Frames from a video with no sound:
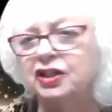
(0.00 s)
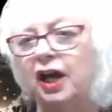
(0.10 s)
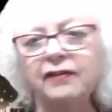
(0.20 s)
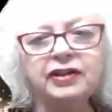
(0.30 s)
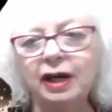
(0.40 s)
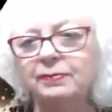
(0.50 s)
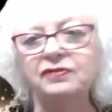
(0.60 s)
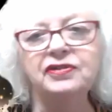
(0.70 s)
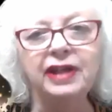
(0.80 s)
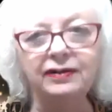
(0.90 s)
and other types
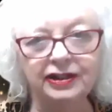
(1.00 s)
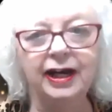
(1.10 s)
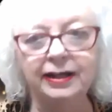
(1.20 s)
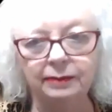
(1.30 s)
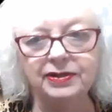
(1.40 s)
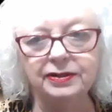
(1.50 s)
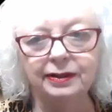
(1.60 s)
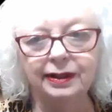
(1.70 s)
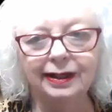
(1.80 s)
of safety items.